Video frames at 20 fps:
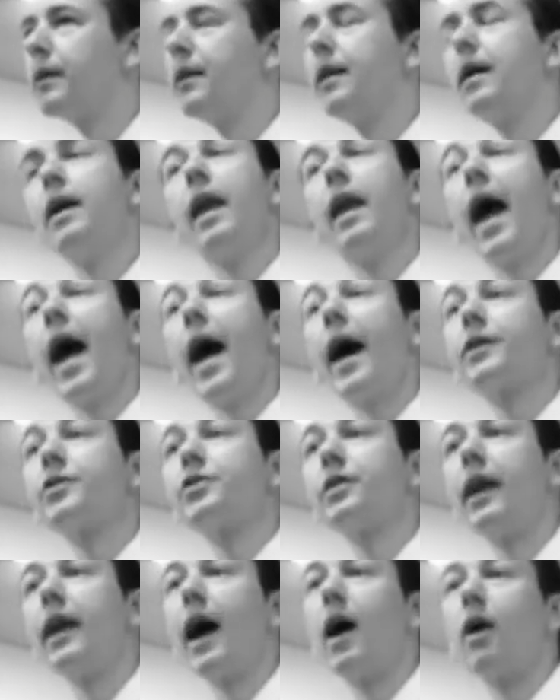In
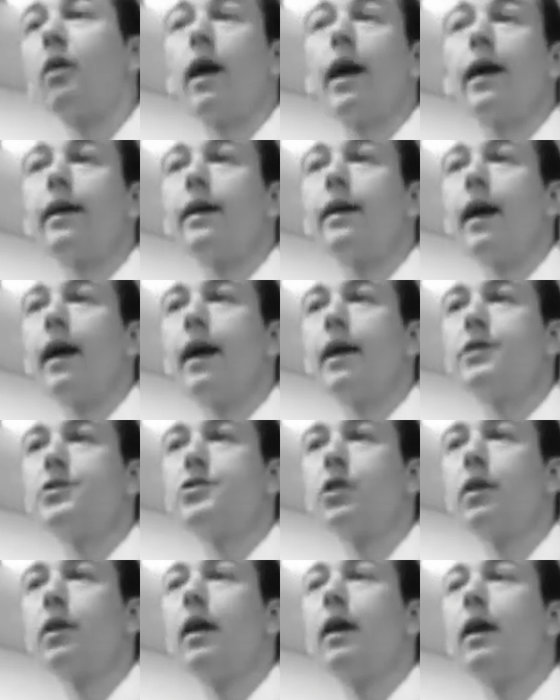action, how like an
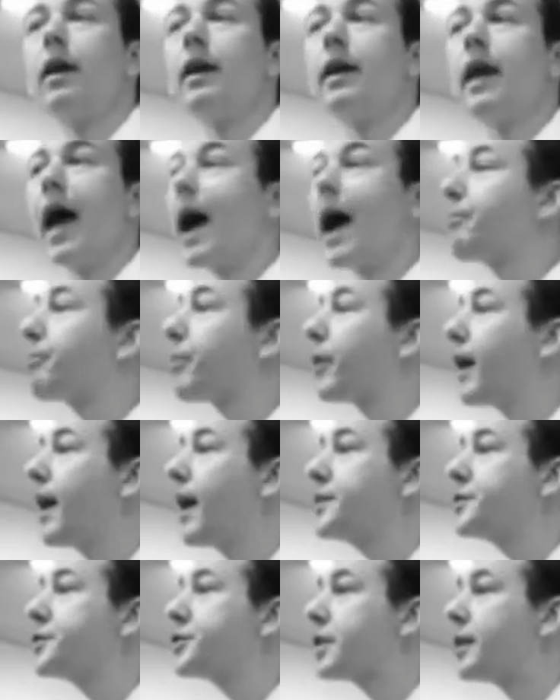angel. In
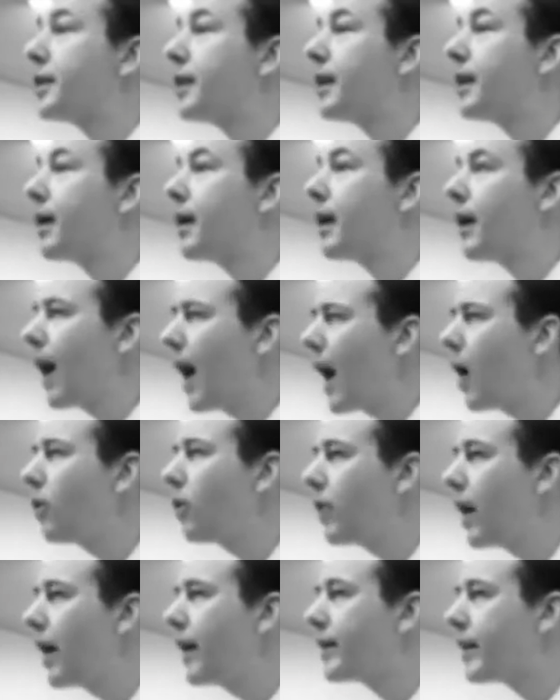apprehension, how
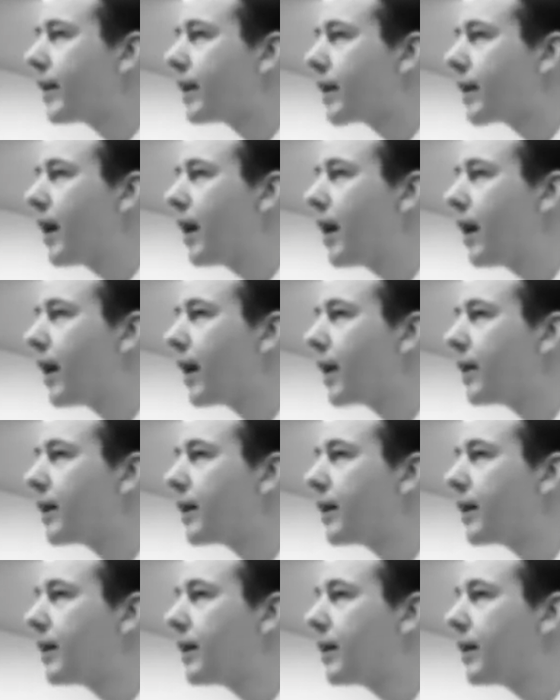like a god.
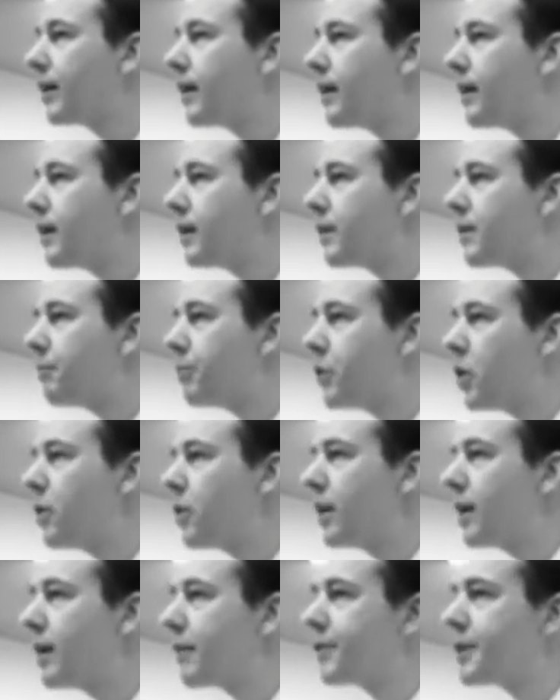The
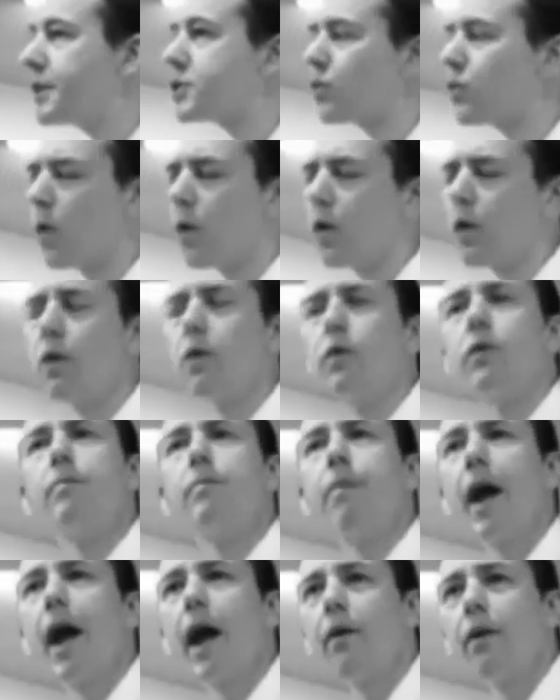beauty of this world, the
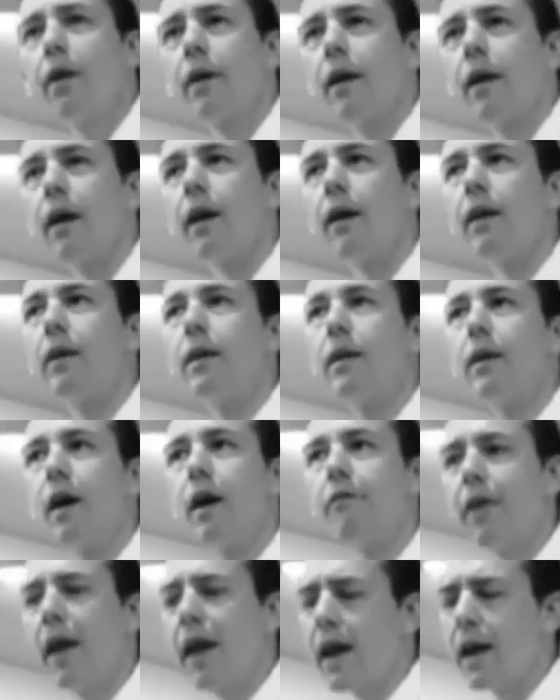paragon
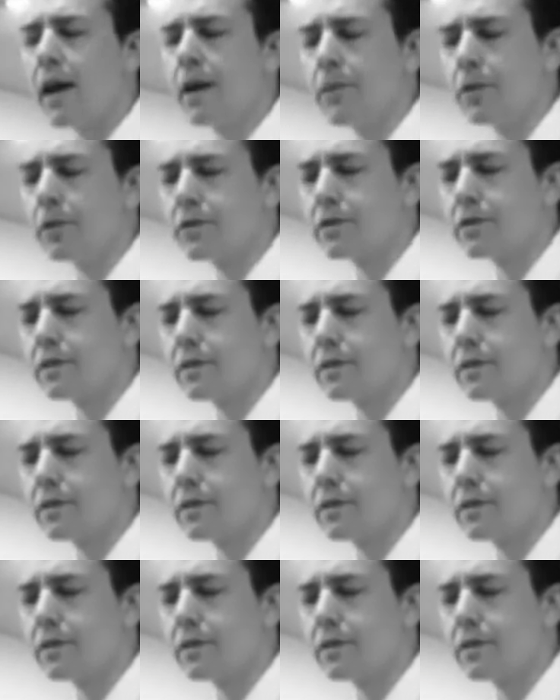of animals."